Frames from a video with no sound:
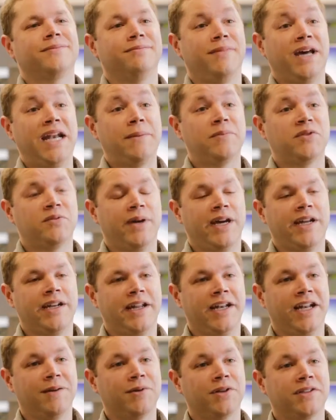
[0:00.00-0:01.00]
My name's Matt,
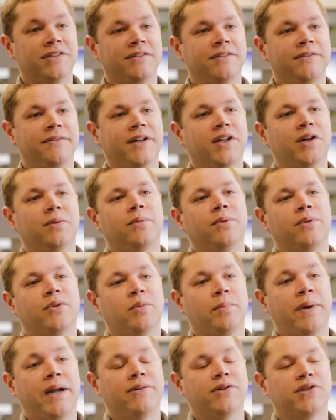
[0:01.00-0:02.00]
and I'm a developer
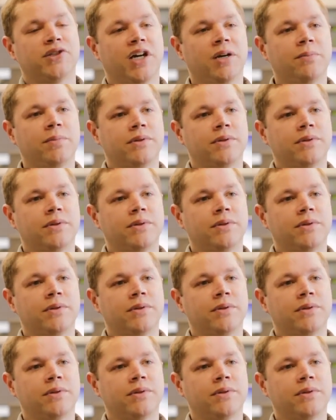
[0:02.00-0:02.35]
with PowerShop.